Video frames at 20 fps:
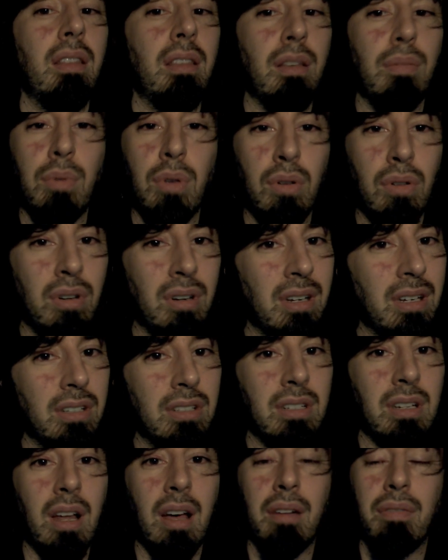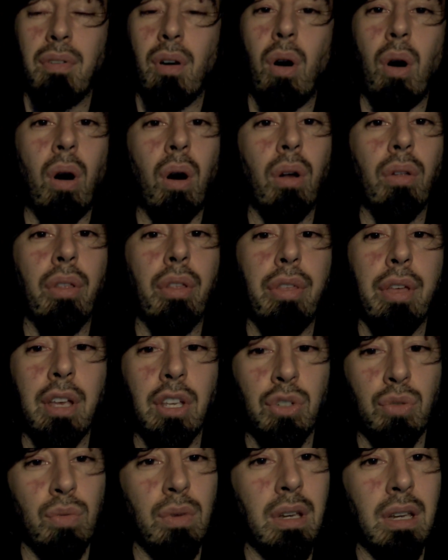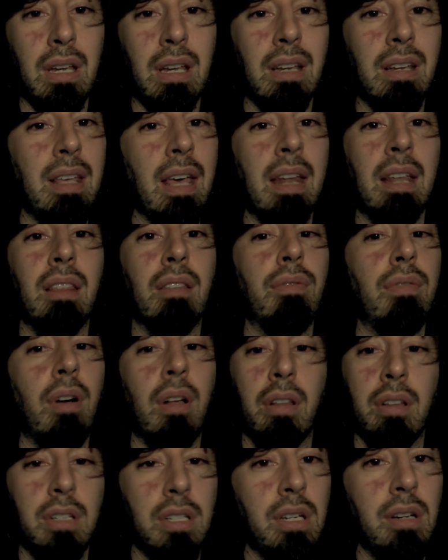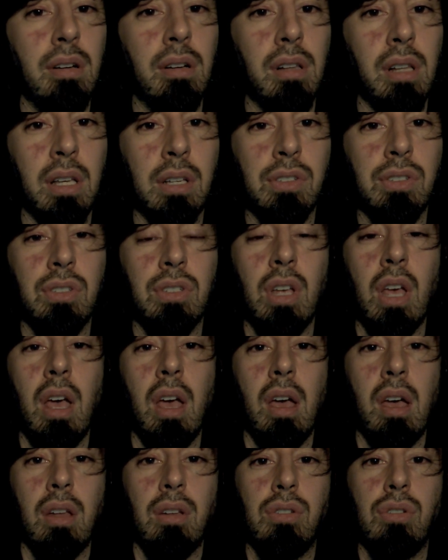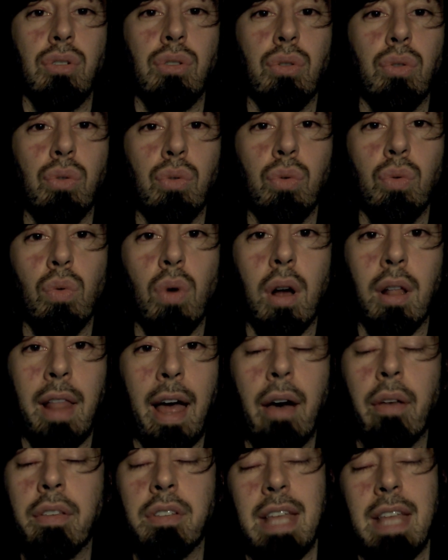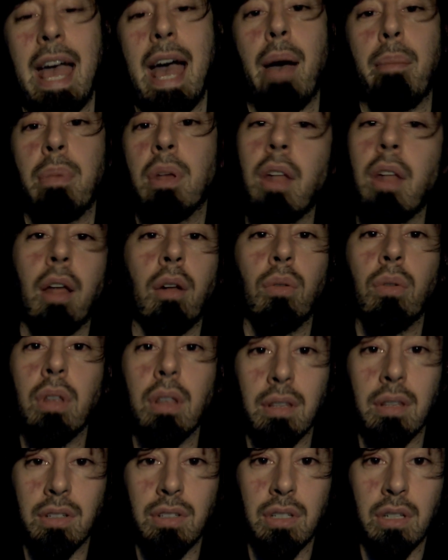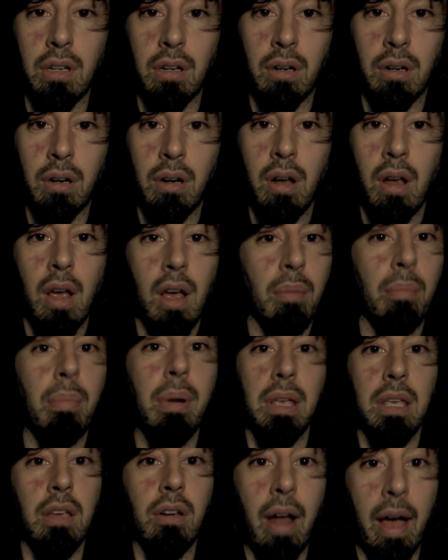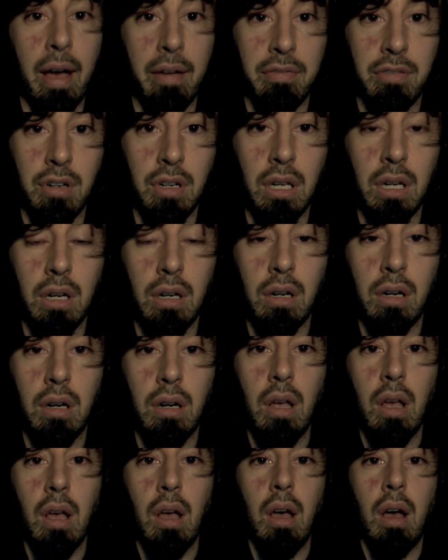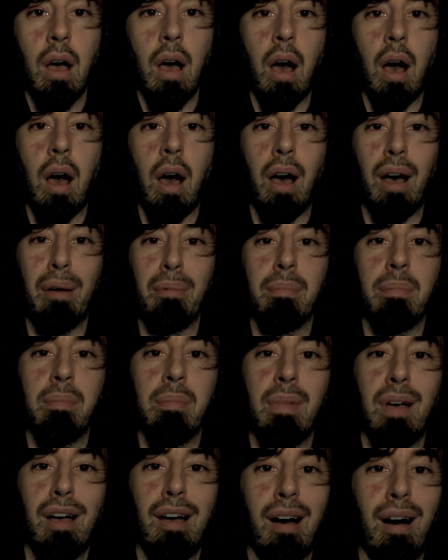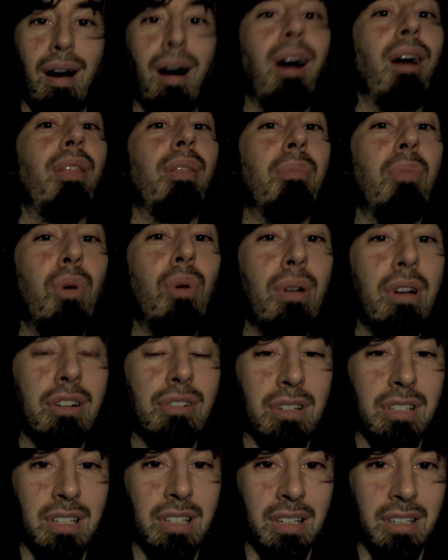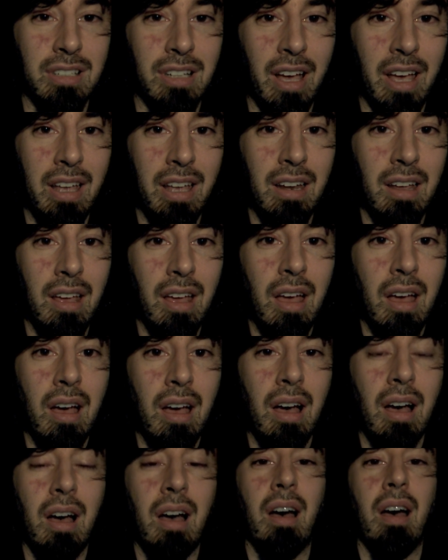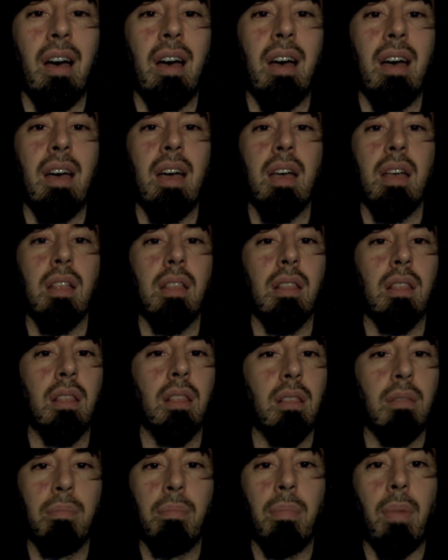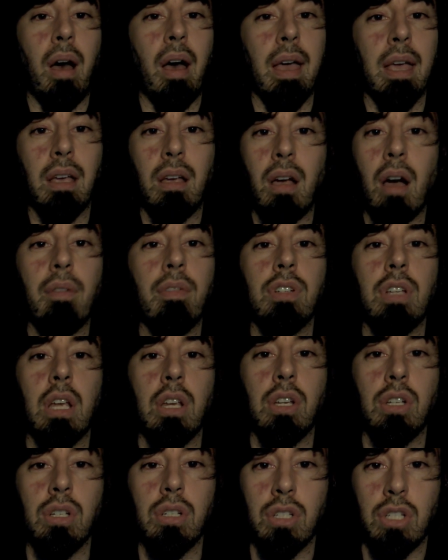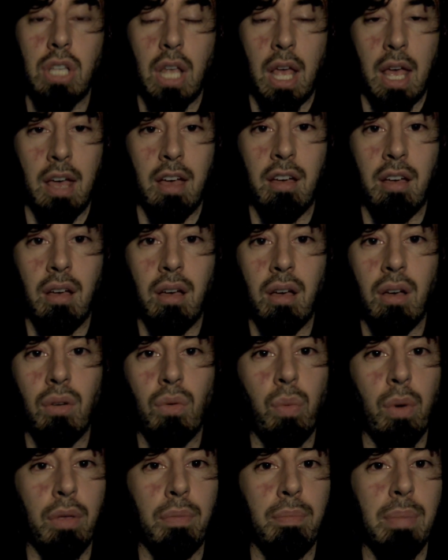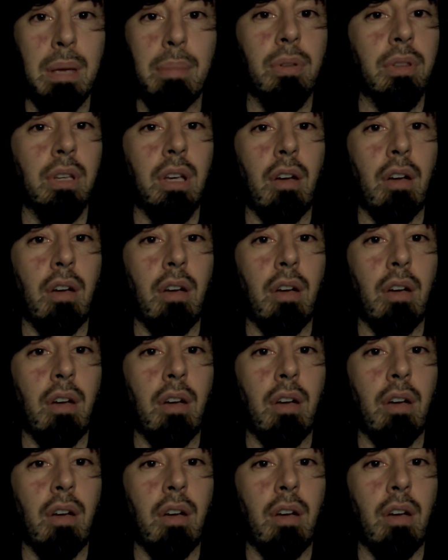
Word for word: community stuff, all the things we need, getting the volunteer list, to allow this to happen not only this year, but year after year. Um, on the more interesting side, uh, my conversations have, with people in the